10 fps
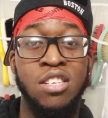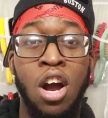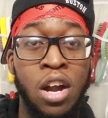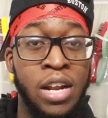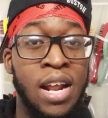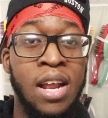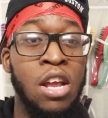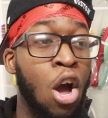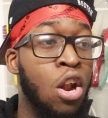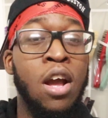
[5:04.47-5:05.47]
sorry,
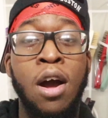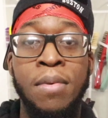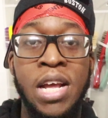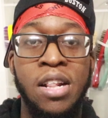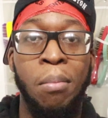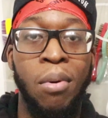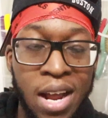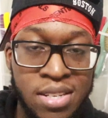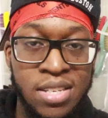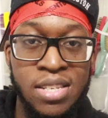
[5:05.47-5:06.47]
y'all didn't update the
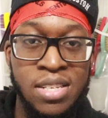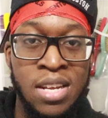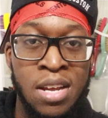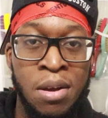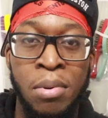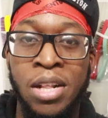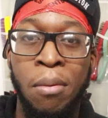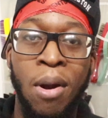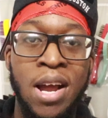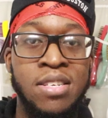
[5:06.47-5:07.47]
prices, but the
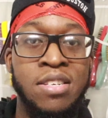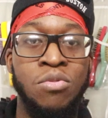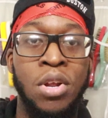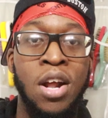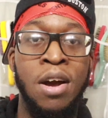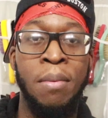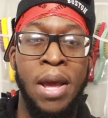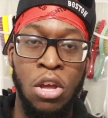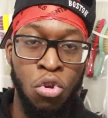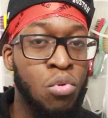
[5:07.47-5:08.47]
prices went up
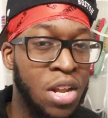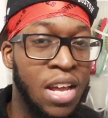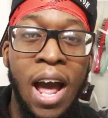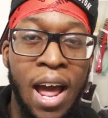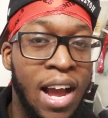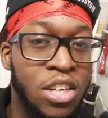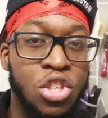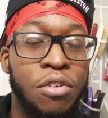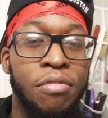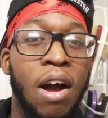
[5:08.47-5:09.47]
and you need an
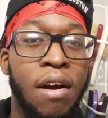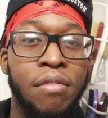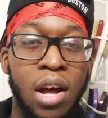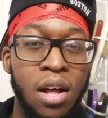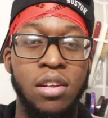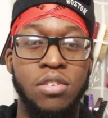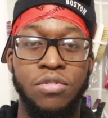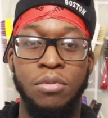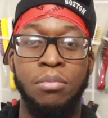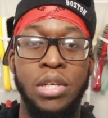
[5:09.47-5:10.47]
extra $5
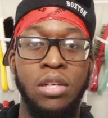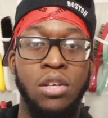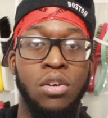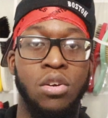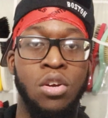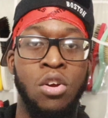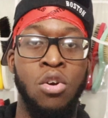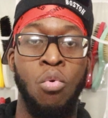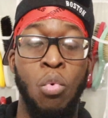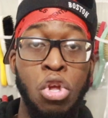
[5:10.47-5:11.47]
from me
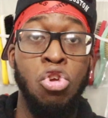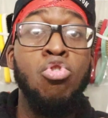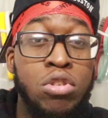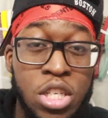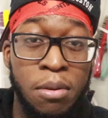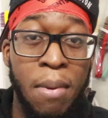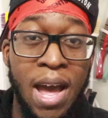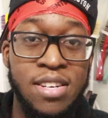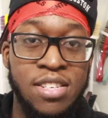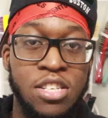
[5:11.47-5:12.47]
when you took
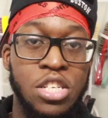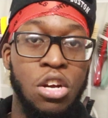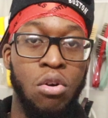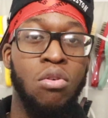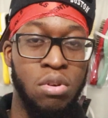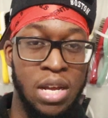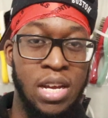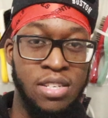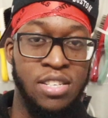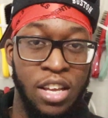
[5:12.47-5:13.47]
matters into your own
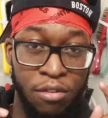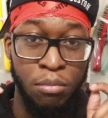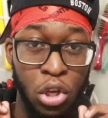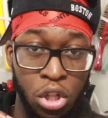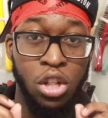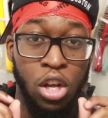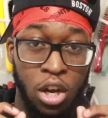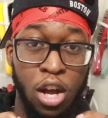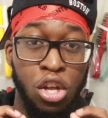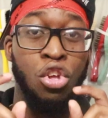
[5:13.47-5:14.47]
hands to give me the
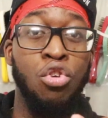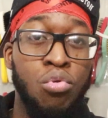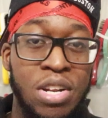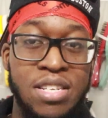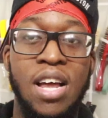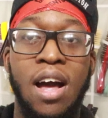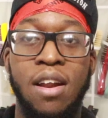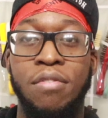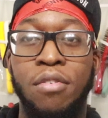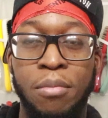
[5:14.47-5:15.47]
cut you
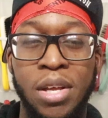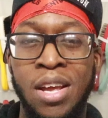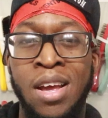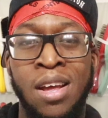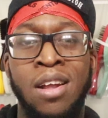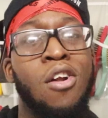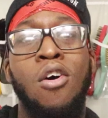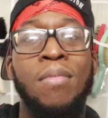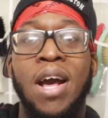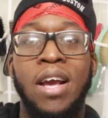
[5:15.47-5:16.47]
decided for me.
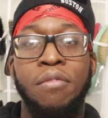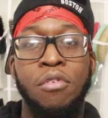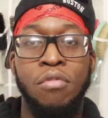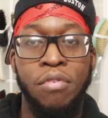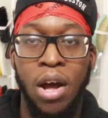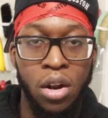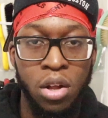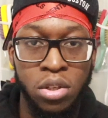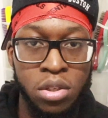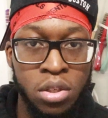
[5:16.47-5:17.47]
No, I'm not giving you
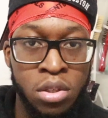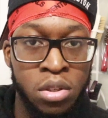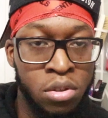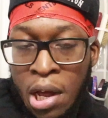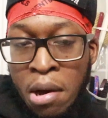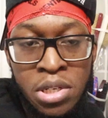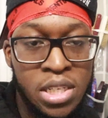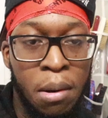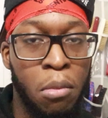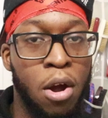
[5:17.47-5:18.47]
$5. So I was
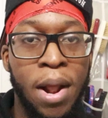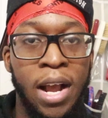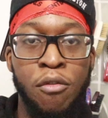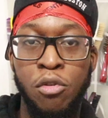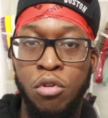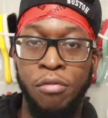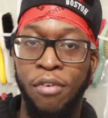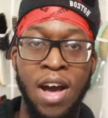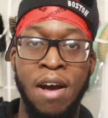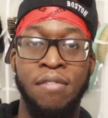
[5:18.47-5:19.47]
just like, bro, I'm not giving you
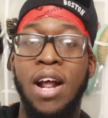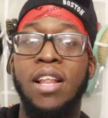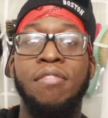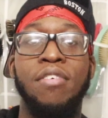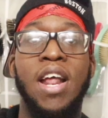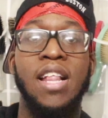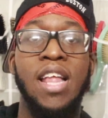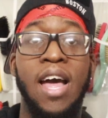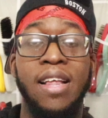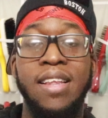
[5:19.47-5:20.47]
$5, and I left it at
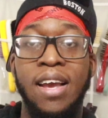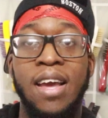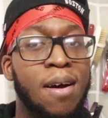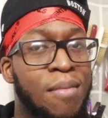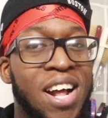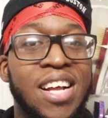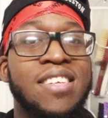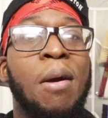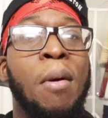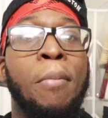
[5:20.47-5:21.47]
that. Like, and I'm not
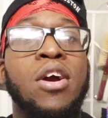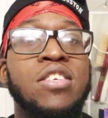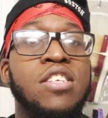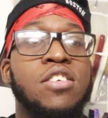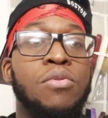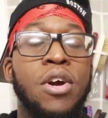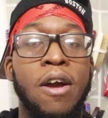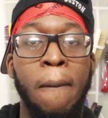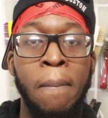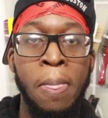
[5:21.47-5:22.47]
that type of person to
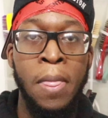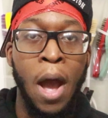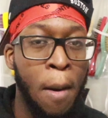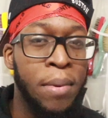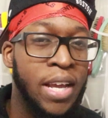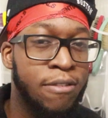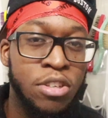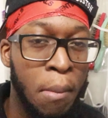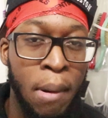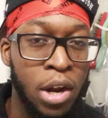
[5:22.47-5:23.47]
where I'm gonna give
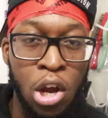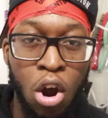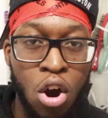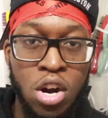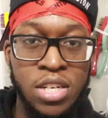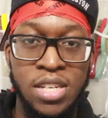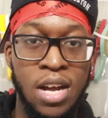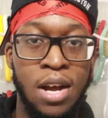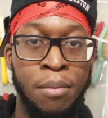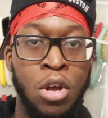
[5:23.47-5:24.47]
somebody a hard
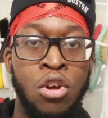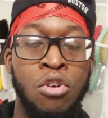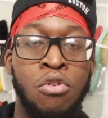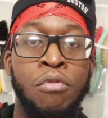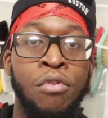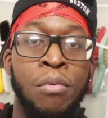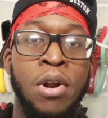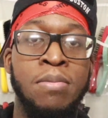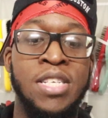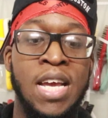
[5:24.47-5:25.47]
time. You feel what
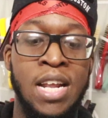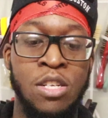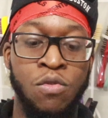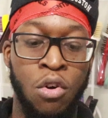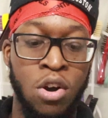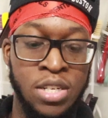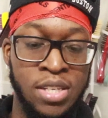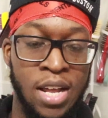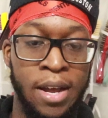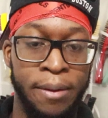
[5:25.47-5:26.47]
I'm saying? As far
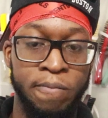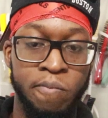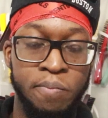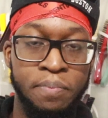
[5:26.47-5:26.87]
as like